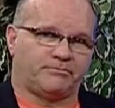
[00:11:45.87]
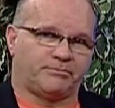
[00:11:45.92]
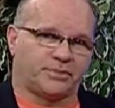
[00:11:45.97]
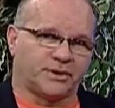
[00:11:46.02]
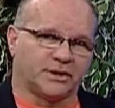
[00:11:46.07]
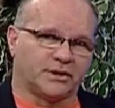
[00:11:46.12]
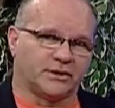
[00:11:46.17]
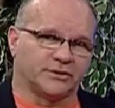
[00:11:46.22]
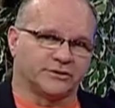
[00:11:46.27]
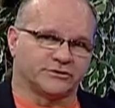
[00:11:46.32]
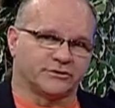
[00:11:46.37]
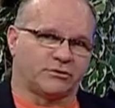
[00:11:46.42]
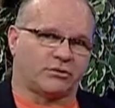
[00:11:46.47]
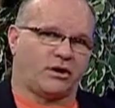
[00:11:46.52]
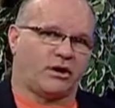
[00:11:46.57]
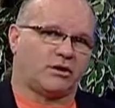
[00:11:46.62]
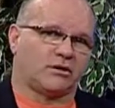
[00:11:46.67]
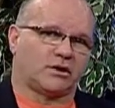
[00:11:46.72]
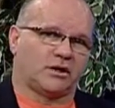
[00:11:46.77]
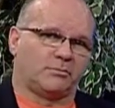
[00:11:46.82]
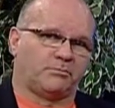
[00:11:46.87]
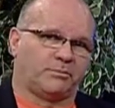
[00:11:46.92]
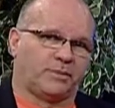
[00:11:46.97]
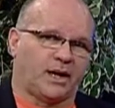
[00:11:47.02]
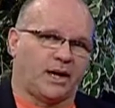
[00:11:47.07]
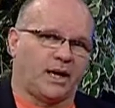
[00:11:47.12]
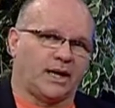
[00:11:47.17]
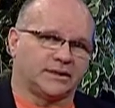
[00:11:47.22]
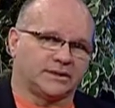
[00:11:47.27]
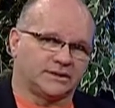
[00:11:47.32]
bills are all
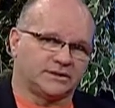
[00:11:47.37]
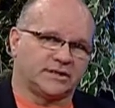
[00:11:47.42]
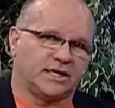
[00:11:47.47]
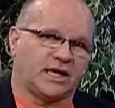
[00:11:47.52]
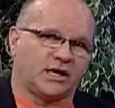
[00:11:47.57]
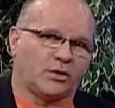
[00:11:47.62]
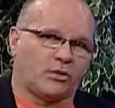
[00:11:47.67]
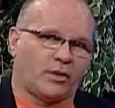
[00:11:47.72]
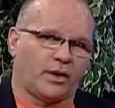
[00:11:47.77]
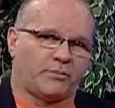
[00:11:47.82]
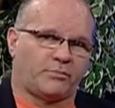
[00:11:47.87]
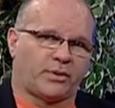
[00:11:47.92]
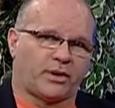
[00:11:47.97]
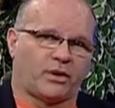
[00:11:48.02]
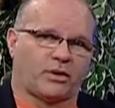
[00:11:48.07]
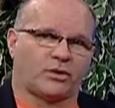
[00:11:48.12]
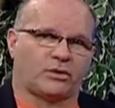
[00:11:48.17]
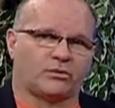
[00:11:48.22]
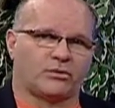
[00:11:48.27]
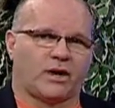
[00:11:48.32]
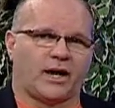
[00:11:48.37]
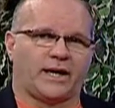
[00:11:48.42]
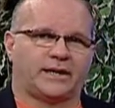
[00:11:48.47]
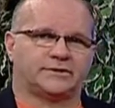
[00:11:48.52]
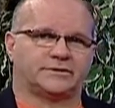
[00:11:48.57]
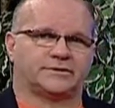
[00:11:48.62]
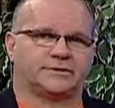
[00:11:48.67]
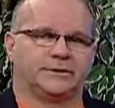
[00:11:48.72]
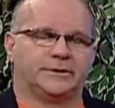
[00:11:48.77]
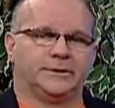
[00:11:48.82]
combined to take away parental
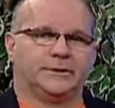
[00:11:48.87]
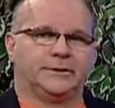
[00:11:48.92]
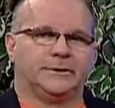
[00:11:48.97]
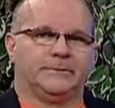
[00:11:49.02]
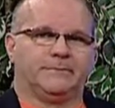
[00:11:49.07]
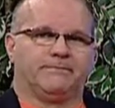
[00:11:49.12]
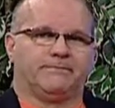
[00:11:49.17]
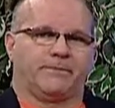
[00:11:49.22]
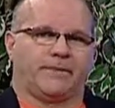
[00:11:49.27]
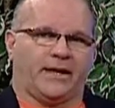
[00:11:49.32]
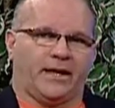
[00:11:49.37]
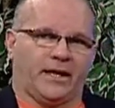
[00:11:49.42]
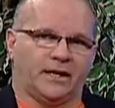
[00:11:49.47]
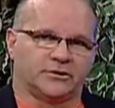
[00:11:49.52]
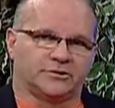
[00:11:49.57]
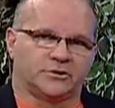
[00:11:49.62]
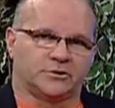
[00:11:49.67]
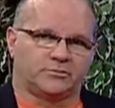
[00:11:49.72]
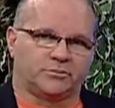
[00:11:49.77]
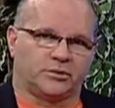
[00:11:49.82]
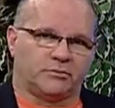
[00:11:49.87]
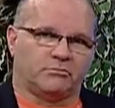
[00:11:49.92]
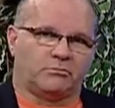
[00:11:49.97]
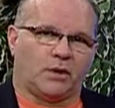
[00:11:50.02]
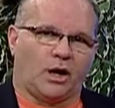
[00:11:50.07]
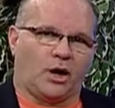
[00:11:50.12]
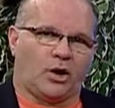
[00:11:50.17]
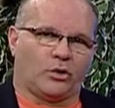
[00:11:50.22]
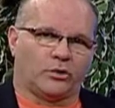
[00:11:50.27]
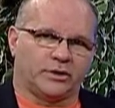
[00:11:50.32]
rights and to
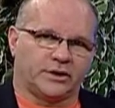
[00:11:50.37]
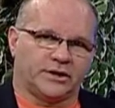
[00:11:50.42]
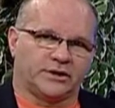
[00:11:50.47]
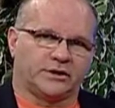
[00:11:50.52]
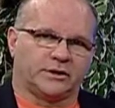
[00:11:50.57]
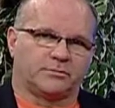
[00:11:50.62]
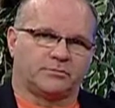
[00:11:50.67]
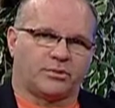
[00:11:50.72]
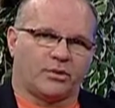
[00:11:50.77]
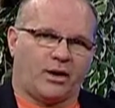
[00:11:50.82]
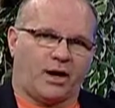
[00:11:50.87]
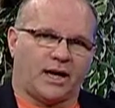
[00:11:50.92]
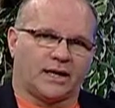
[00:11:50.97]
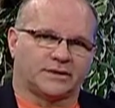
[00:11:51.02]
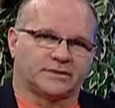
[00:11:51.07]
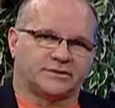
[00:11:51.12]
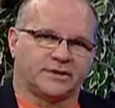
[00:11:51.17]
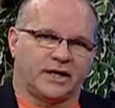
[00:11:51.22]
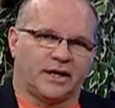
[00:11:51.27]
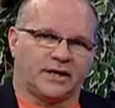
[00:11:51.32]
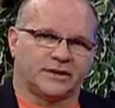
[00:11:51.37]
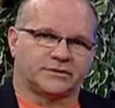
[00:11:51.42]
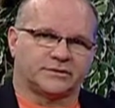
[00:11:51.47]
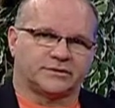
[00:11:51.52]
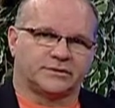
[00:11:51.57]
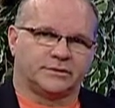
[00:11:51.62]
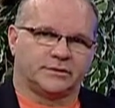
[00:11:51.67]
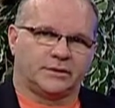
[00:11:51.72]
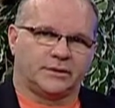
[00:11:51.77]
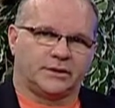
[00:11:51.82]
promote in the
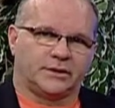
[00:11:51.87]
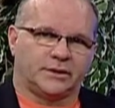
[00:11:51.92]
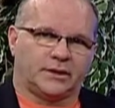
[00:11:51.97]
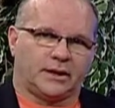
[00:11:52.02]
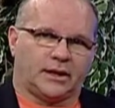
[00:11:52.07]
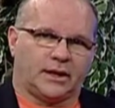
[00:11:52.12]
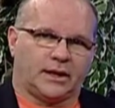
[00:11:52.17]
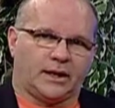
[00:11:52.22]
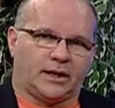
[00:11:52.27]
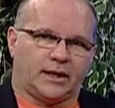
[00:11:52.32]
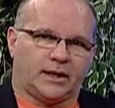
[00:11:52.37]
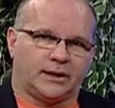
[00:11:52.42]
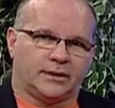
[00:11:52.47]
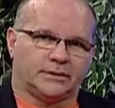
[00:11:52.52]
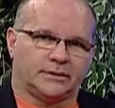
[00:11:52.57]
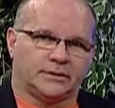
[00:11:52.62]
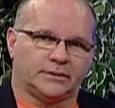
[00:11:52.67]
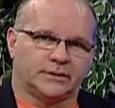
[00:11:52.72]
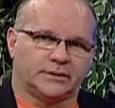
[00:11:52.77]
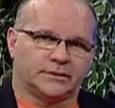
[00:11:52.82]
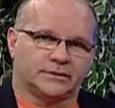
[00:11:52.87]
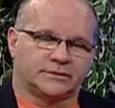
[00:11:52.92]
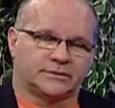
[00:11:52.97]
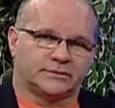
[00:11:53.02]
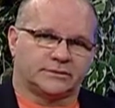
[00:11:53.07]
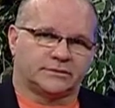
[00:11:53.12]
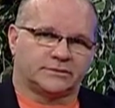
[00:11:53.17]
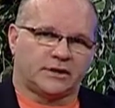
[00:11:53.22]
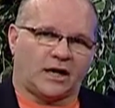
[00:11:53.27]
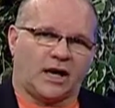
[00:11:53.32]
process
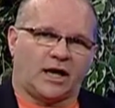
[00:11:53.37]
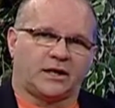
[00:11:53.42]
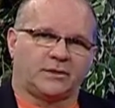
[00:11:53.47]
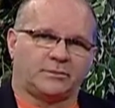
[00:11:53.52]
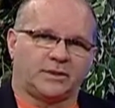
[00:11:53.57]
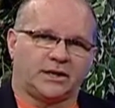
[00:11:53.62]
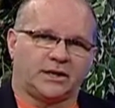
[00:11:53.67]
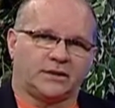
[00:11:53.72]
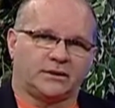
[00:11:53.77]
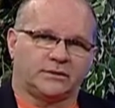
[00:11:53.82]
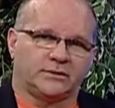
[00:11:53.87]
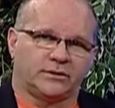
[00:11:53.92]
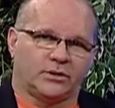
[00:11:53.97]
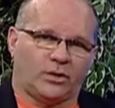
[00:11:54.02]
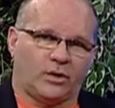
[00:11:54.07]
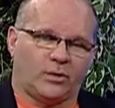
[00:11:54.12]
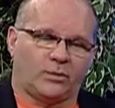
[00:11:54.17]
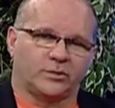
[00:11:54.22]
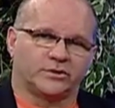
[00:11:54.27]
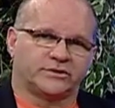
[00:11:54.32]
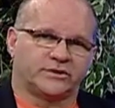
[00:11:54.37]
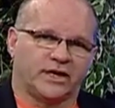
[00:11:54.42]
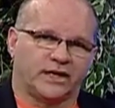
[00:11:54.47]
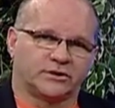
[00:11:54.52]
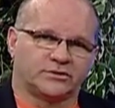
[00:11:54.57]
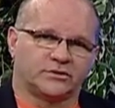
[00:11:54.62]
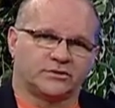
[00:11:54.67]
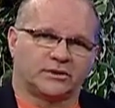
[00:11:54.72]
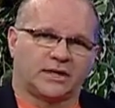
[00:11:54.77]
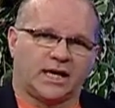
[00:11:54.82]
sodomy, the
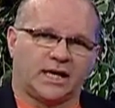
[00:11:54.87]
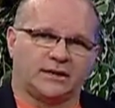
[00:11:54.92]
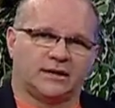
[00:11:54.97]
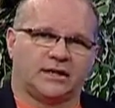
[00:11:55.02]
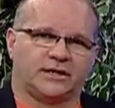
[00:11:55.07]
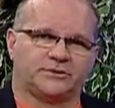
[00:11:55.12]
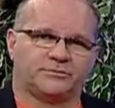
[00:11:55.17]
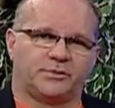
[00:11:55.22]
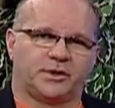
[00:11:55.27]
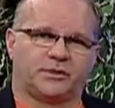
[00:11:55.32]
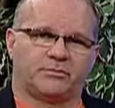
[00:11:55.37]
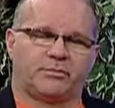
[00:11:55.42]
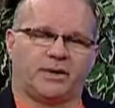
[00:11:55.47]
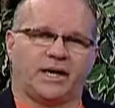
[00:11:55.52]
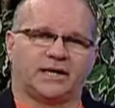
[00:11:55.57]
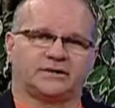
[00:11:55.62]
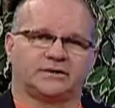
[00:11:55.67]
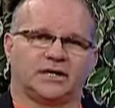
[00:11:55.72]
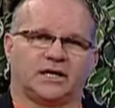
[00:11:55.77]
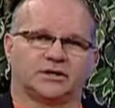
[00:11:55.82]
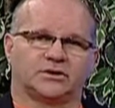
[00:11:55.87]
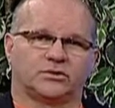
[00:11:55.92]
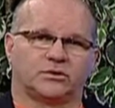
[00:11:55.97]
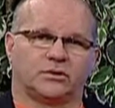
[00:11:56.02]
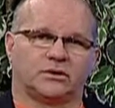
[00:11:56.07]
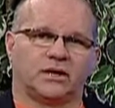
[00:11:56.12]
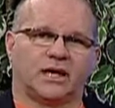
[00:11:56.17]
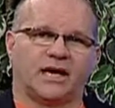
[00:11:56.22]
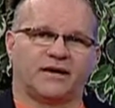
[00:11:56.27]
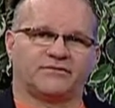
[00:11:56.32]
homosexual, gay, lesbian,
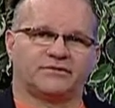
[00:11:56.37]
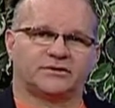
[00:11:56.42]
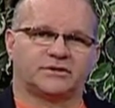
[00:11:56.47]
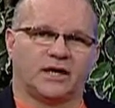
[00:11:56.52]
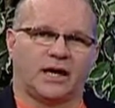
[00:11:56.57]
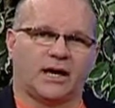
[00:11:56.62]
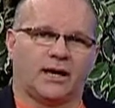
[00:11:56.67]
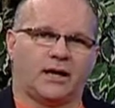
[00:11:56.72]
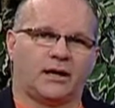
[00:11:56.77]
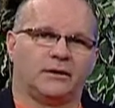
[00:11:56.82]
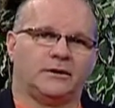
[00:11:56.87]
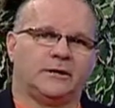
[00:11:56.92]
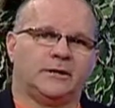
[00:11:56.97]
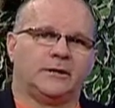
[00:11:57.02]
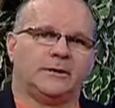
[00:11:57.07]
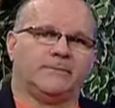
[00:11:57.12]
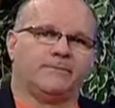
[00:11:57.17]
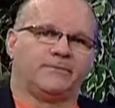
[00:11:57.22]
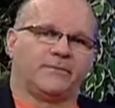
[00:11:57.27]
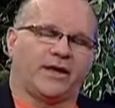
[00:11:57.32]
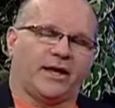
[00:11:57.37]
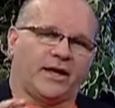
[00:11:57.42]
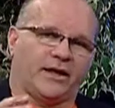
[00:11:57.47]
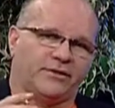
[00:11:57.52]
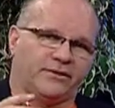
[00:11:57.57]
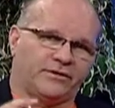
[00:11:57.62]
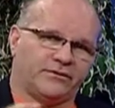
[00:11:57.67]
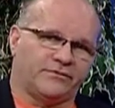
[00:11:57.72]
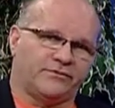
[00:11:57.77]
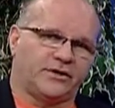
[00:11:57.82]
bisexual lifestyle.
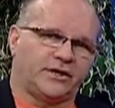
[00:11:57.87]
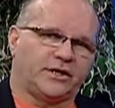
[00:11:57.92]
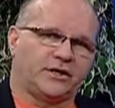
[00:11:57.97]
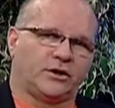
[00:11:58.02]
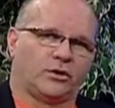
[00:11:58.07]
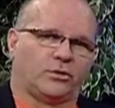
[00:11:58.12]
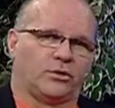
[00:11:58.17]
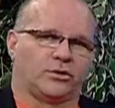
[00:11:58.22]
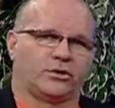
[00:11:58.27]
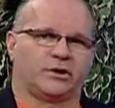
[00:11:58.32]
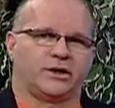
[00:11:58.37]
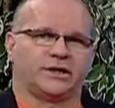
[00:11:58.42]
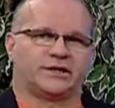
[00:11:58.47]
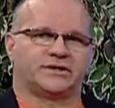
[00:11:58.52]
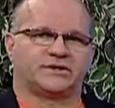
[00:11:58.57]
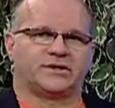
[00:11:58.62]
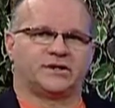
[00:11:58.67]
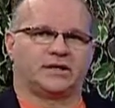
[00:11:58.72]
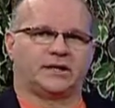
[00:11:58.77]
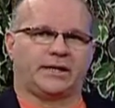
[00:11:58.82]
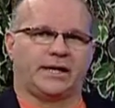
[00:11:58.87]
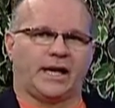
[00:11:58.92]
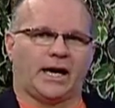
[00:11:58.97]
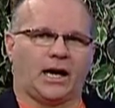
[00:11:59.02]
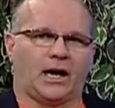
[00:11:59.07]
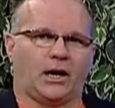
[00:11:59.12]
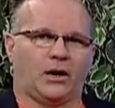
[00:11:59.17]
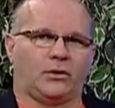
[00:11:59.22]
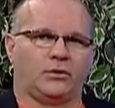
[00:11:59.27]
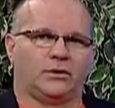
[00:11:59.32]
And the video we're going to see
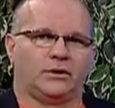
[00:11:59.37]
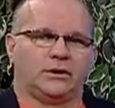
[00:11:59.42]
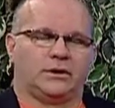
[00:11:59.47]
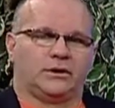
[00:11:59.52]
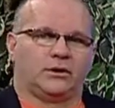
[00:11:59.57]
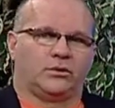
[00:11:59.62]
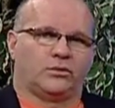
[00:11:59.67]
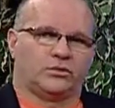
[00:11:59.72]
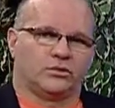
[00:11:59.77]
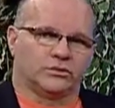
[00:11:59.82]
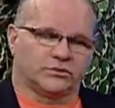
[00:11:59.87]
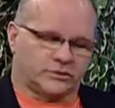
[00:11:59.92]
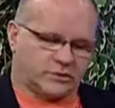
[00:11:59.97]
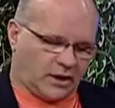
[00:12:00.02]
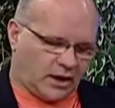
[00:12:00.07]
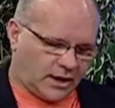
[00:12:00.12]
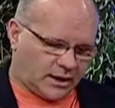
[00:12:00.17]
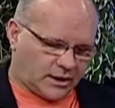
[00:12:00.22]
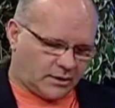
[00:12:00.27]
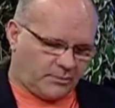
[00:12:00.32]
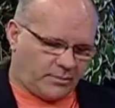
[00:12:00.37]
now will talk